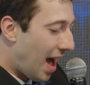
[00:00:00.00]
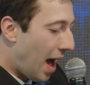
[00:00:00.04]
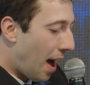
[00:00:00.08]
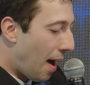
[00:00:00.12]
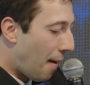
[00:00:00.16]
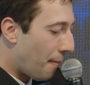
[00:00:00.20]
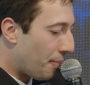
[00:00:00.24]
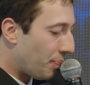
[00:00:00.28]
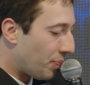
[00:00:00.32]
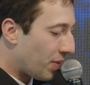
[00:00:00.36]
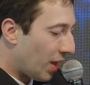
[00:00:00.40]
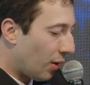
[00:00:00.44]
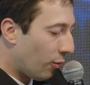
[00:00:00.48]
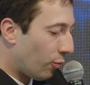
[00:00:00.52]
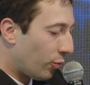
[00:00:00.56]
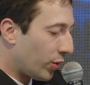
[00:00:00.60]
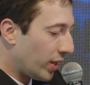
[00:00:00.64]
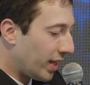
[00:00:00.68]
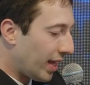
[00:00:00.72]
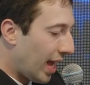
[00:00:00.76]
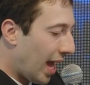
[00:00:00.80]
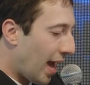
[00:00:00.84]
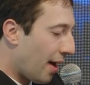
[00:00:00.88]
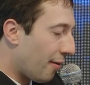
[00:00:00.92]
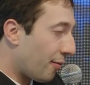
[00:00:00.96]
Um, we
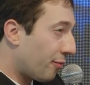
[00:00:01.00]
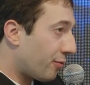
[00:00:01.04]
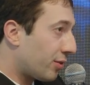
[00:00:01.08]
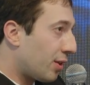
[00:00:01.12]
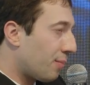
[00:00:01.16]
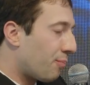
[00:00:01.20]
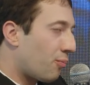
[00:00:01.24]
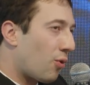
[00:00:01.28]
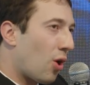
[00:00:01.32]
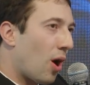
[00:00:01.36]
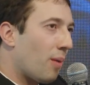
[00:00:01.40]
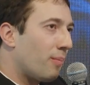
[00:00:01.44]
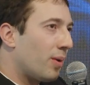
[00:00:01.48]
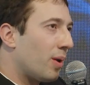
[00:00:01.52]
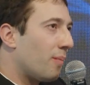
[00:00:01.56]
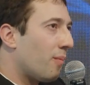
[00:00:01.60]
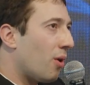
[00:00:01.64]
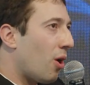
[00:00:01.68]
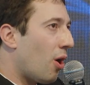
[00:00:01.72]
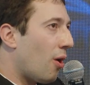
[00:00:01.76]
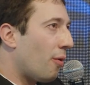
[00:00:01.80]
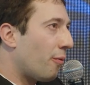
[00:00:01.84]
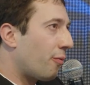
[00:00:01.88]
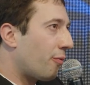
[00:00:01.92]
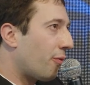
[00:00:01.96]
have the problem
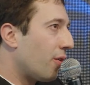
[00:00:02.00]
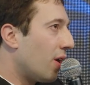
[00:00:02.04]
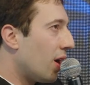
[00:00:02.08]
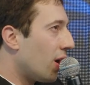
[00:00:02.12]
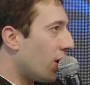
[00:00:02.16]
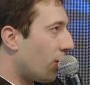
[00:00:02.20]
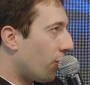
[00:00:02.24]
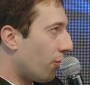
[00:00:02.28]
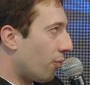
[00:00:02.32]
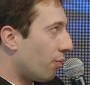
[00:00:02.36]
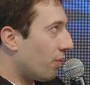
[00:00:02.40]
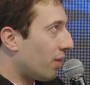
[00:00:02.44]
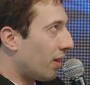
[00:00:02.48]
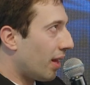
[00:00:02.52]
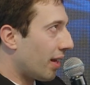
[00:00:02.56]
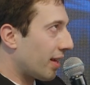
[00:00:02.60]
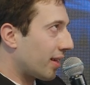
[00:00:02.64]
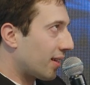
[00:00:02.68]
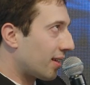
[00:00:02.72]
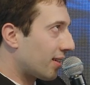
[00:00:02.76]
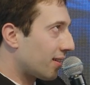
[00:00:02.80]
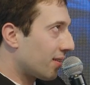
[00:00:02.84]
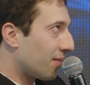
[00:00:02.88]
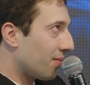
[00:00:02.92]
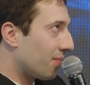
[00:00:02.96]
of
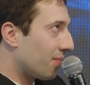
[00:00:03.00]
like,